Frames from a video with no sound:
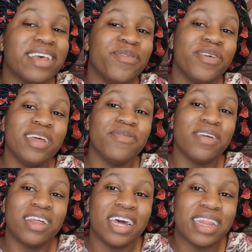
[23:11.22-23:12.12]
I really
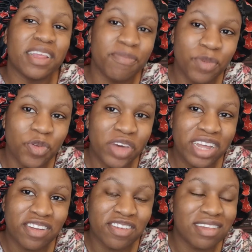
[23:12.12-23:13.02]
feel like this
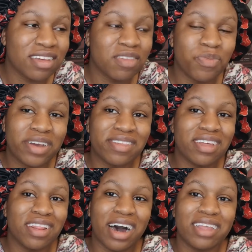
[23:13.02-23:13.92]
movie just expressed a
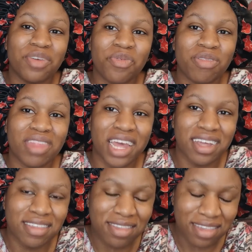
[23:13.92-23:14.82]
lot of different
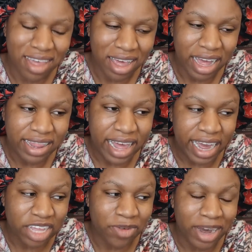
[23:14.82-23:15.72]
things
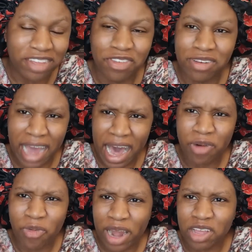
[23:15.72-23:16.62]
that you guys are
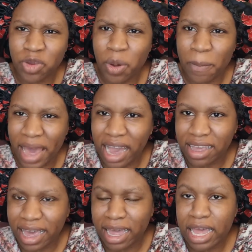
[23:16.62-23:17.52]
not ready to
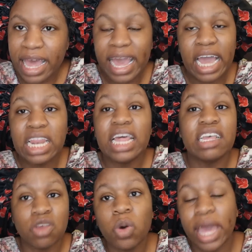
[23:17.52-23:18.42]
unpack yet. And
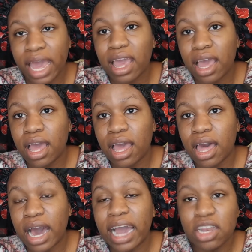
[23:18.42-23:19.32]
it's okay.
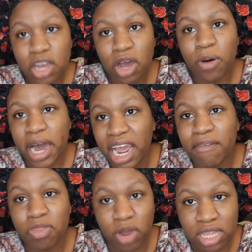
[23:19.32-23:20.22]
I know I
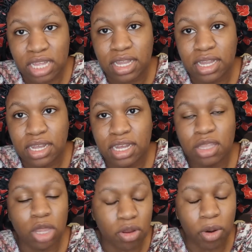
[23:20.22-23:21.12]
have threatened
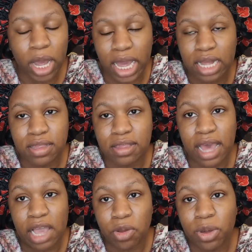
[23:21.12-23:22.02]
to throw hands
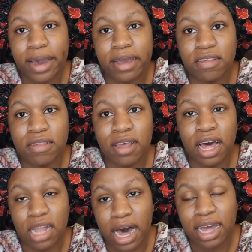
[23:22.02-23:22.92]
at you guys
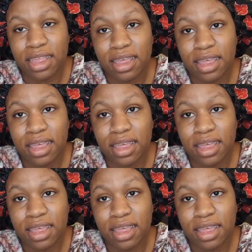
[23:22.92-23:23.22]
a lot.